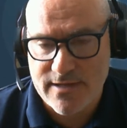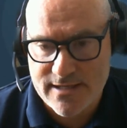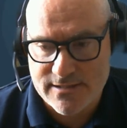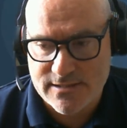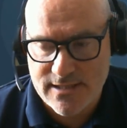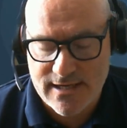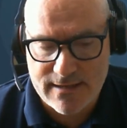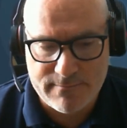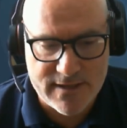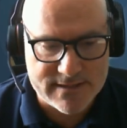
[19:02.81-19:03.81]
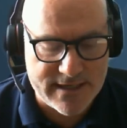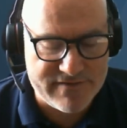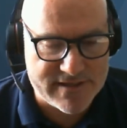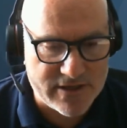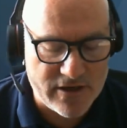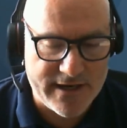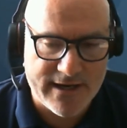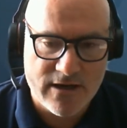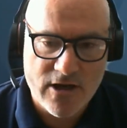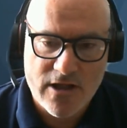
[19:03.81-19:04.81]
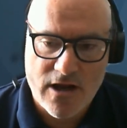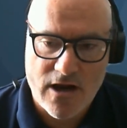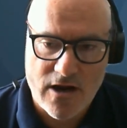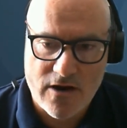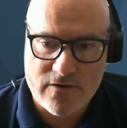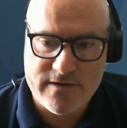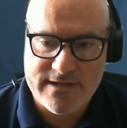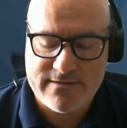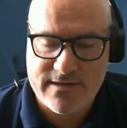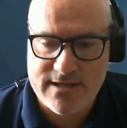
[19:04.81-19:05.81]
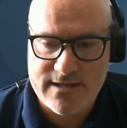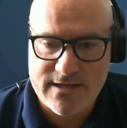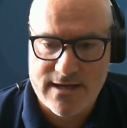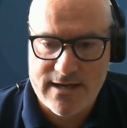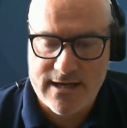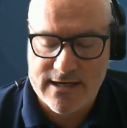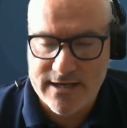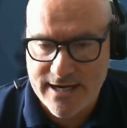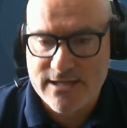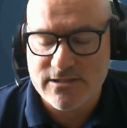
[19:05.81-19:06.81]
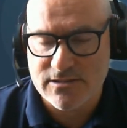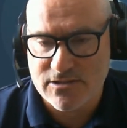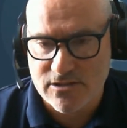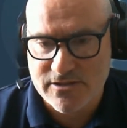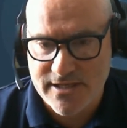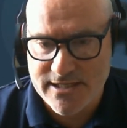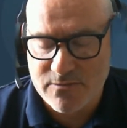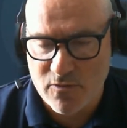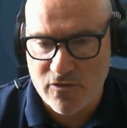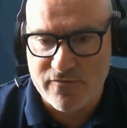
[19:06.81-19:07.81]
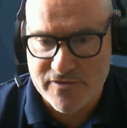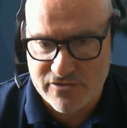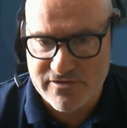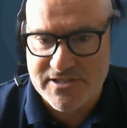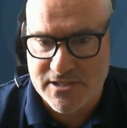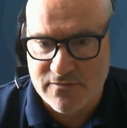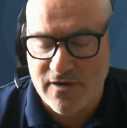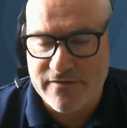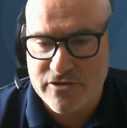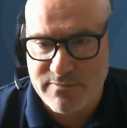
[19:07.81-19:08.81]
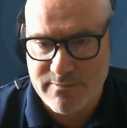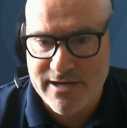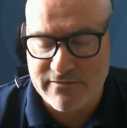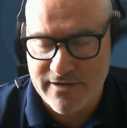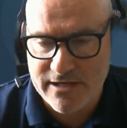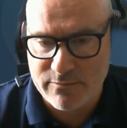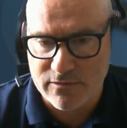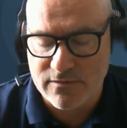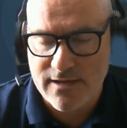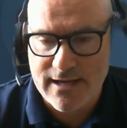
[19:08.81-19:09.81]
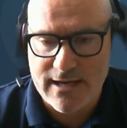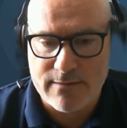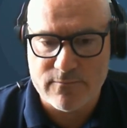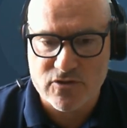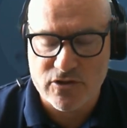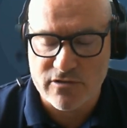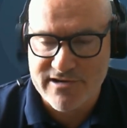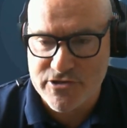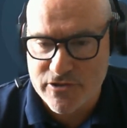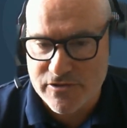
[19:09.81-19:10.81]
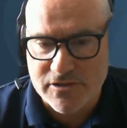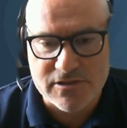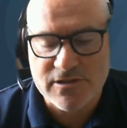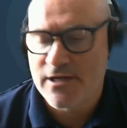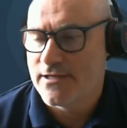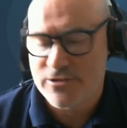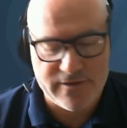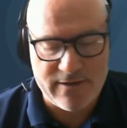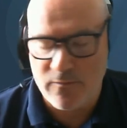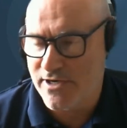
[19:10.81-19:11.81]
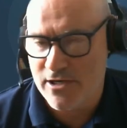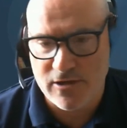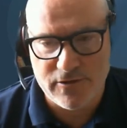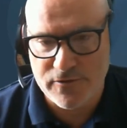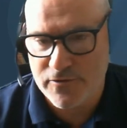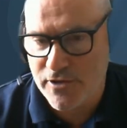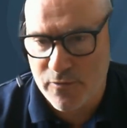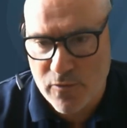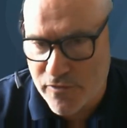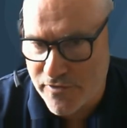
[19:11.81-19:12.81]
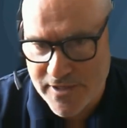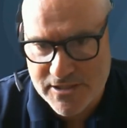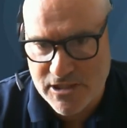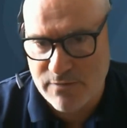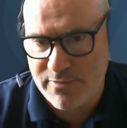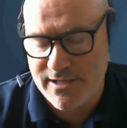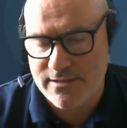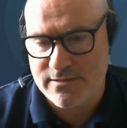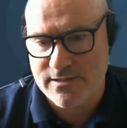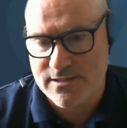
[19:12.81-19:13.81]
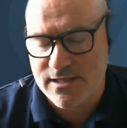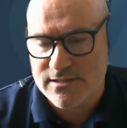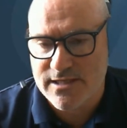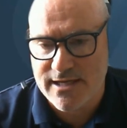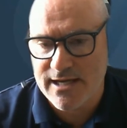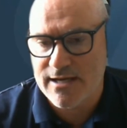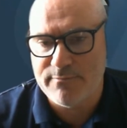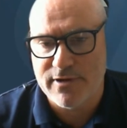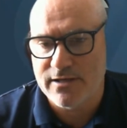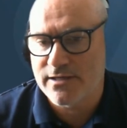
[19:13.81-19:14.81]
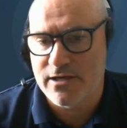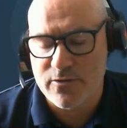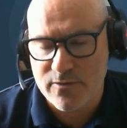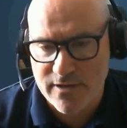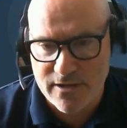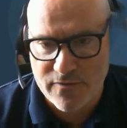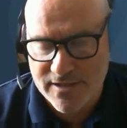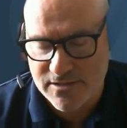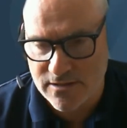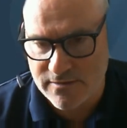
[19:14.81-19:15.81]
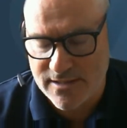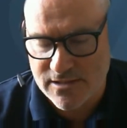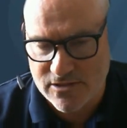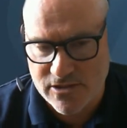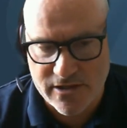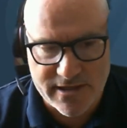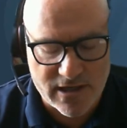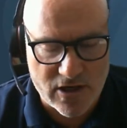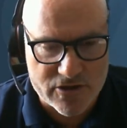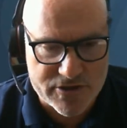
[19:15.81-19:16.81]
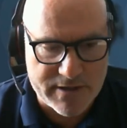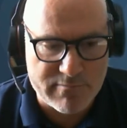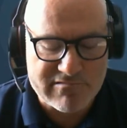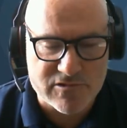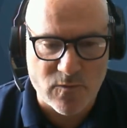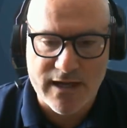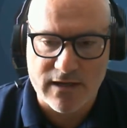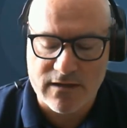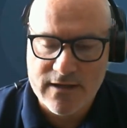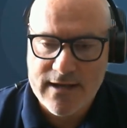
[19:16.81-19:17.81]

as David said earlier, only the connectors associated with Office 365 should be made available to your end users. So that would include, all of the things that have been discussed here, but there's certainly a larger number as well.